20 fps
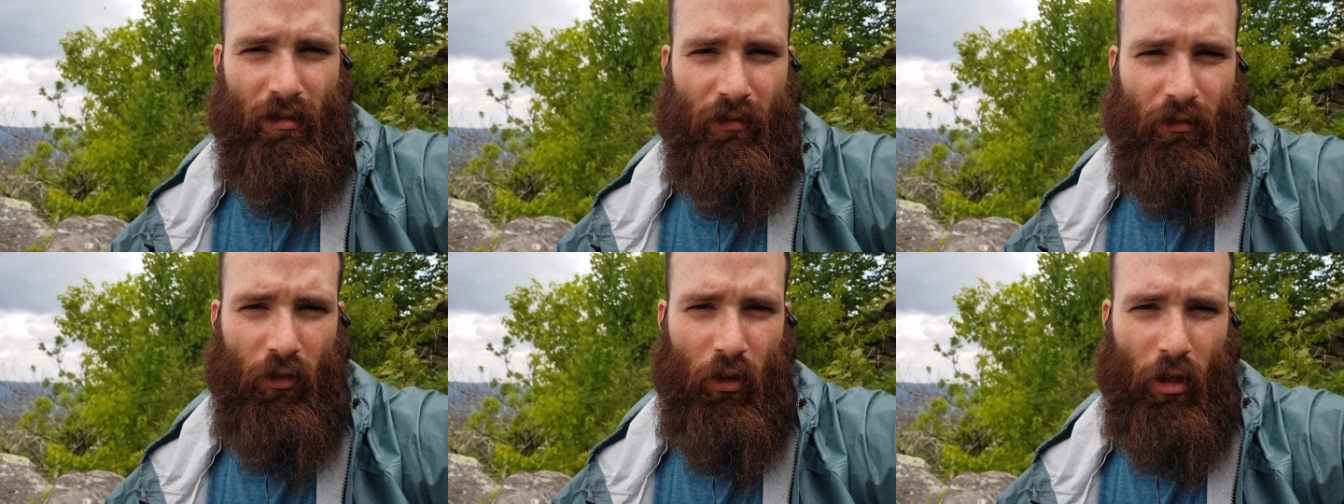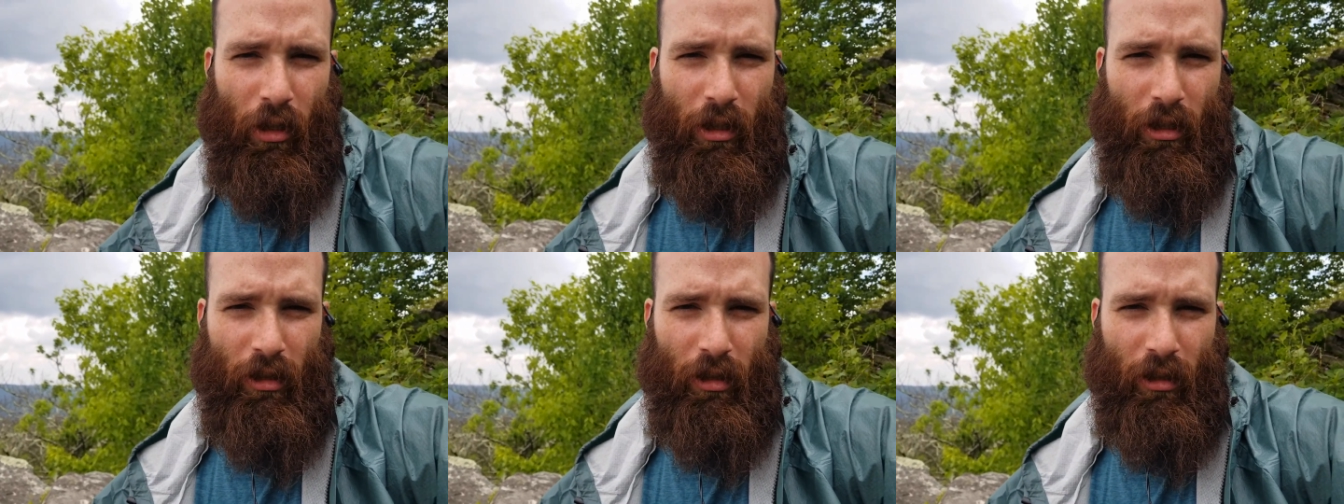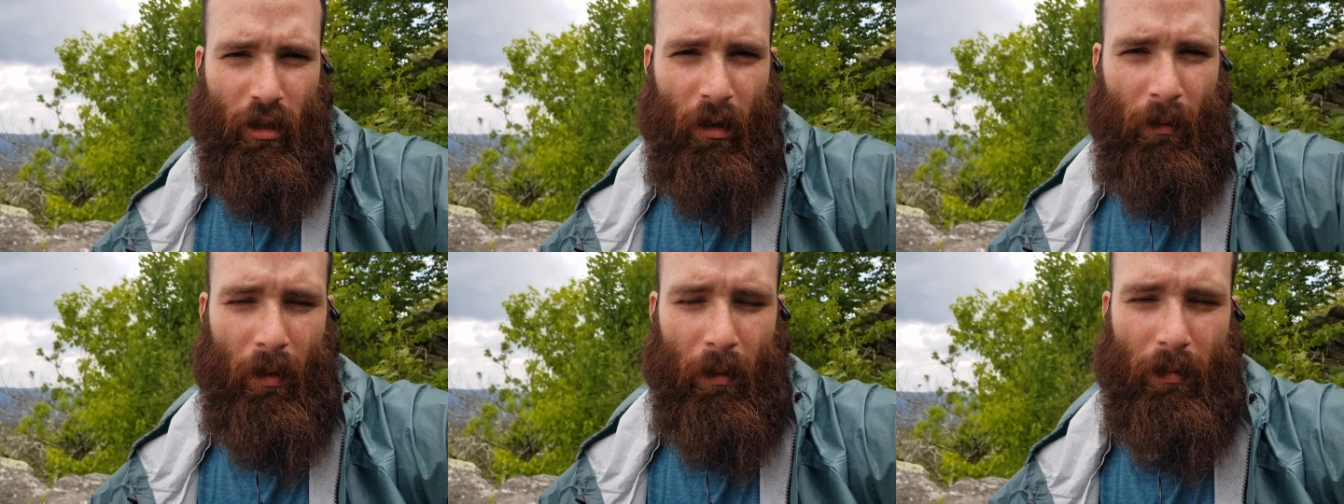footage
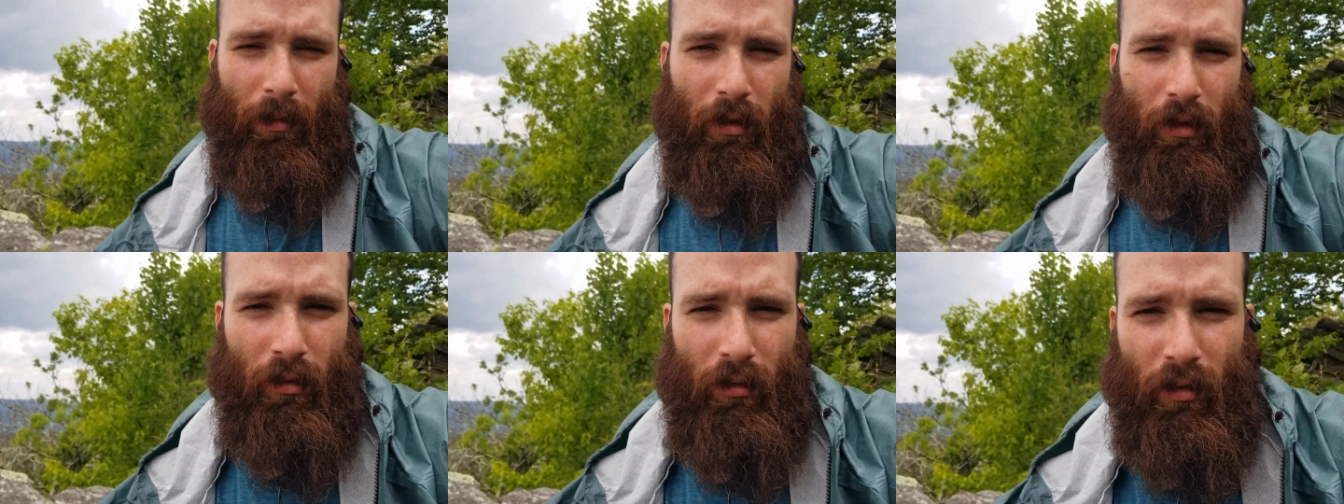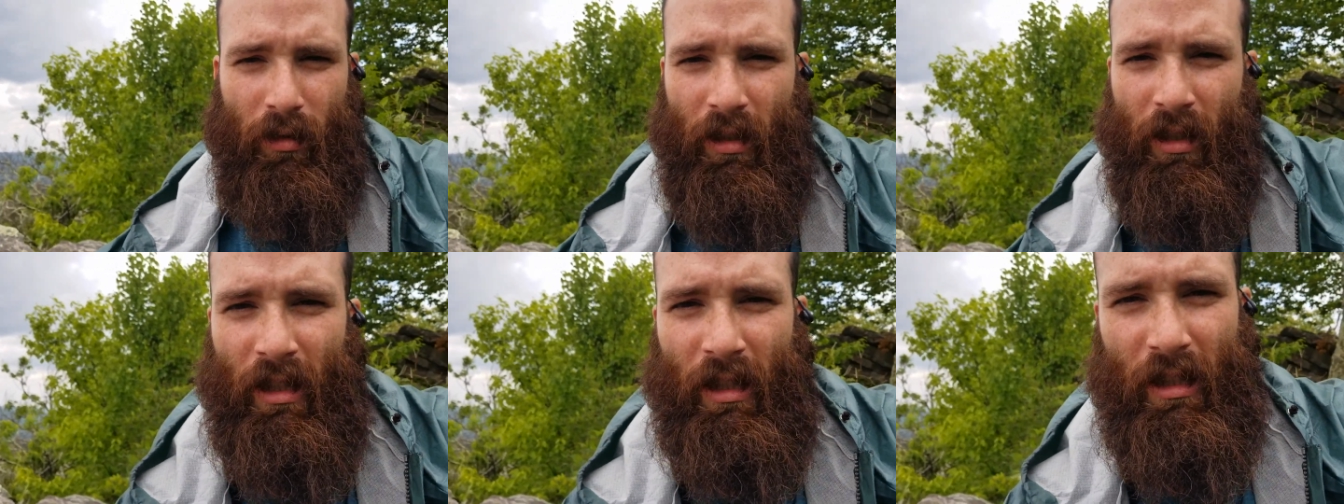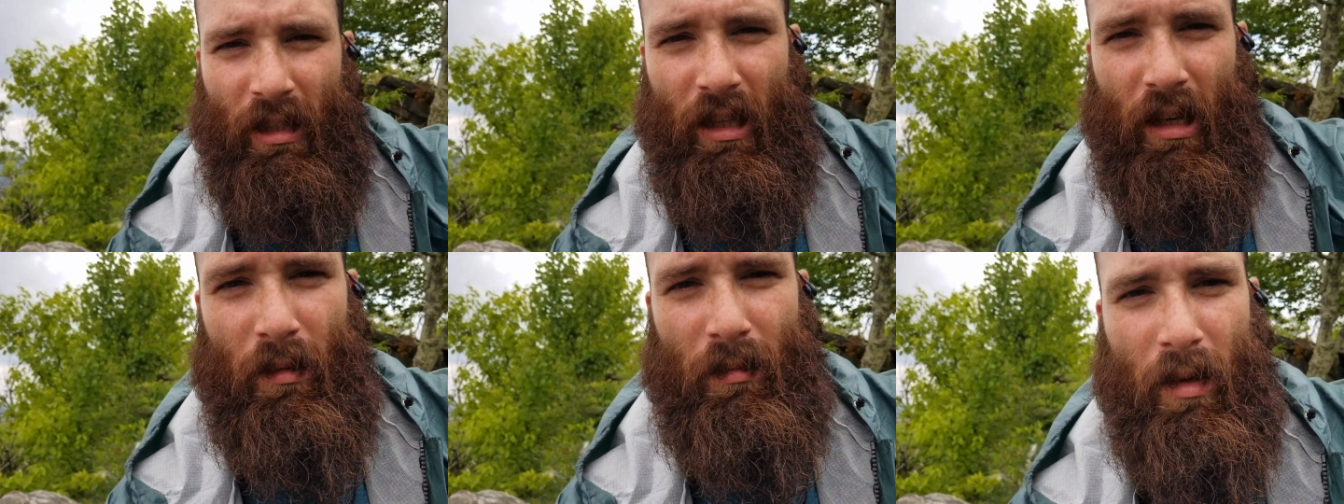coming up soon.
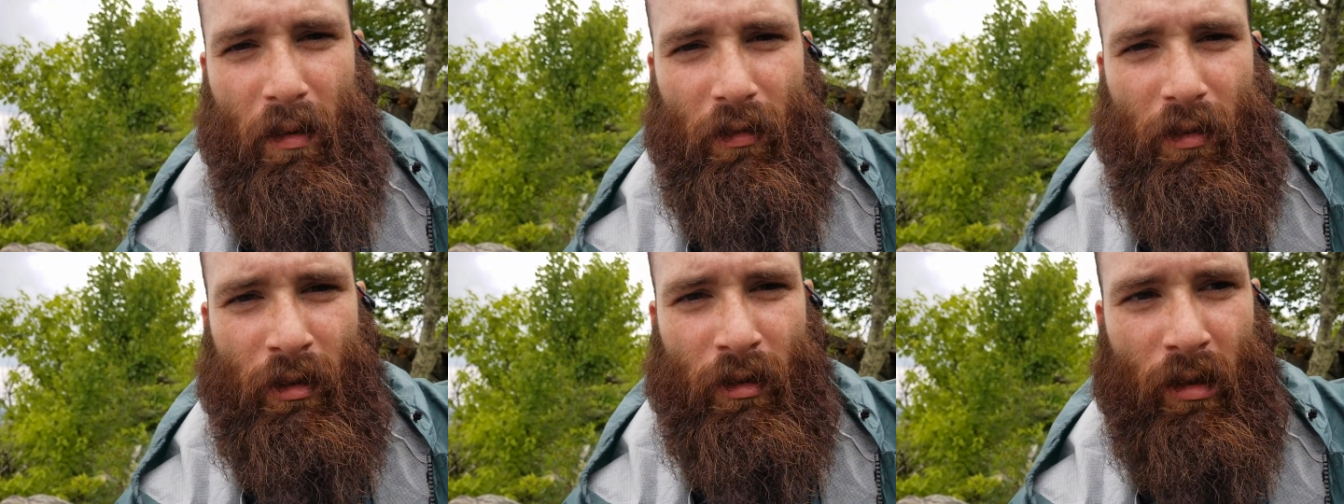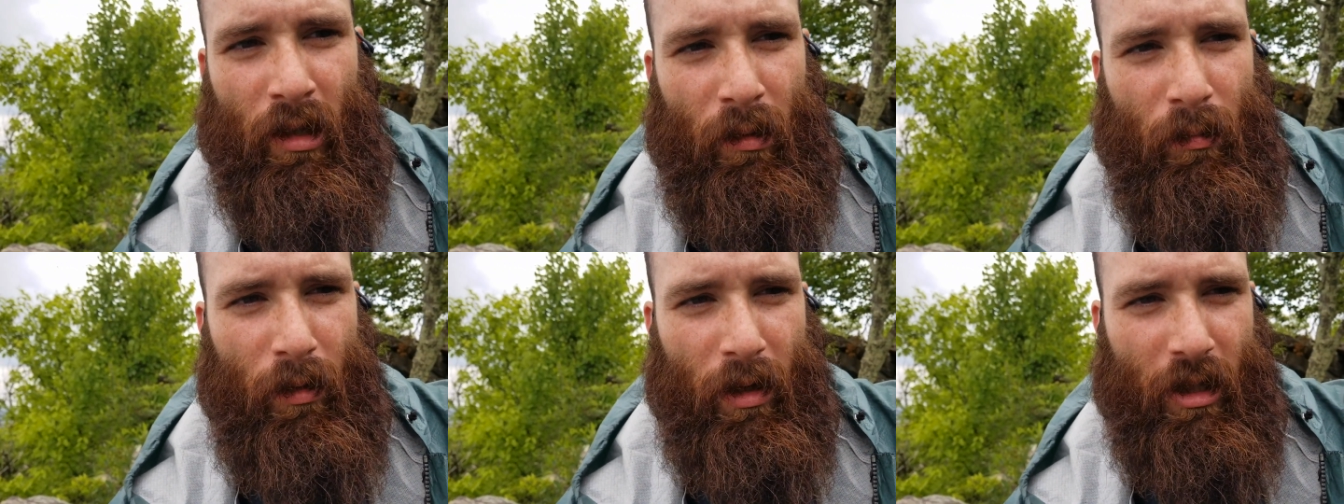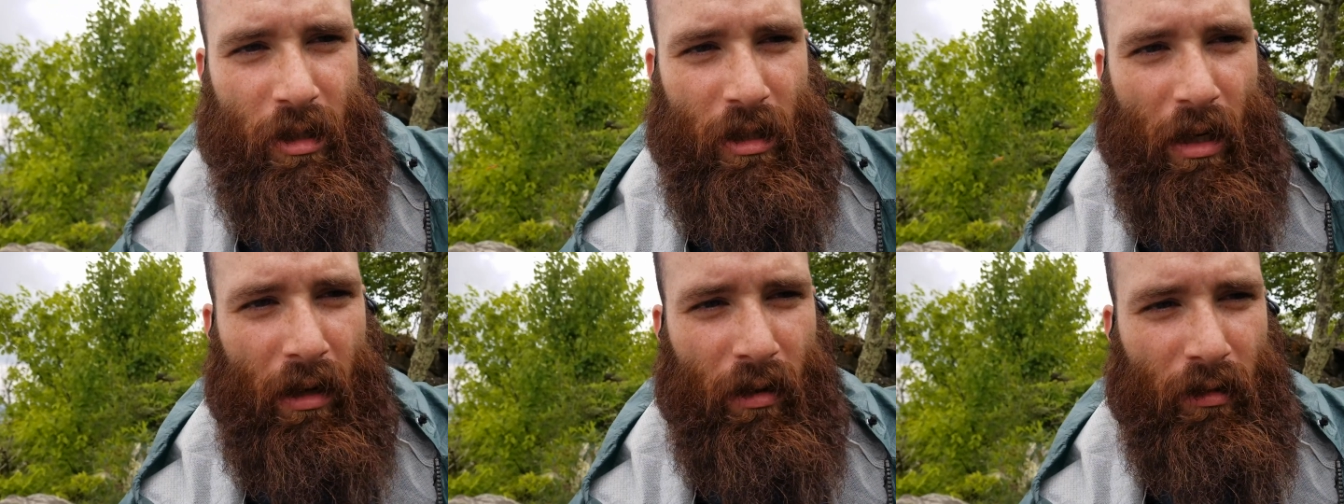I'm definitely trying to
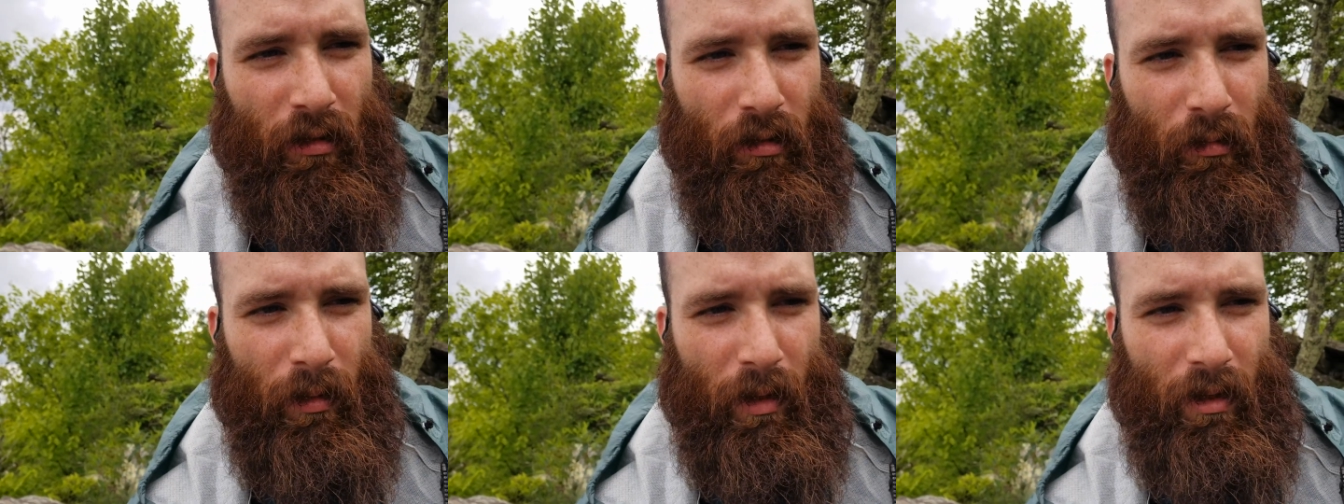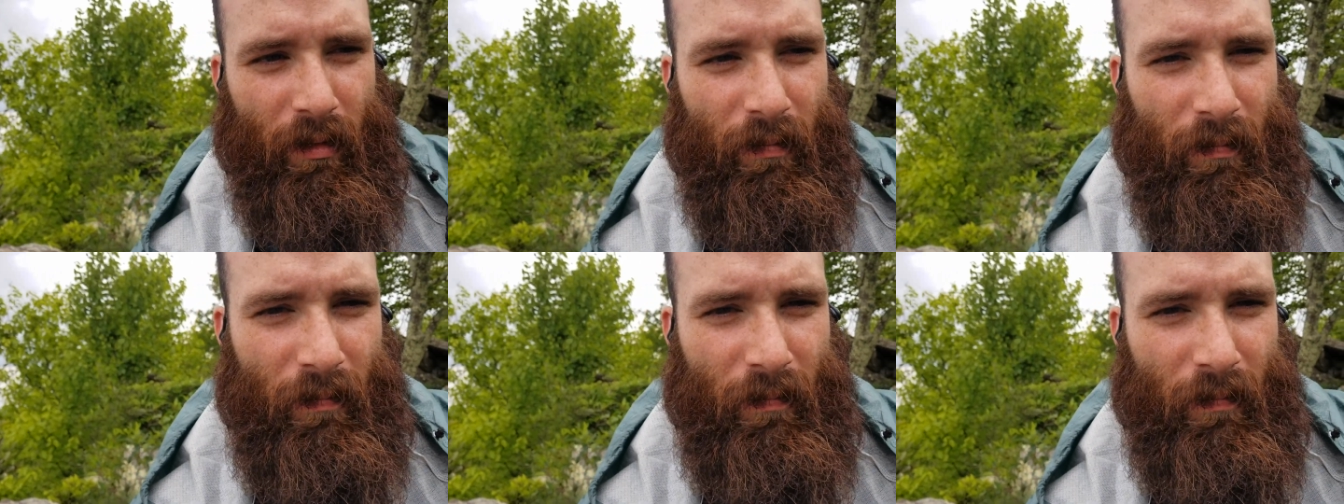branch out a little bit.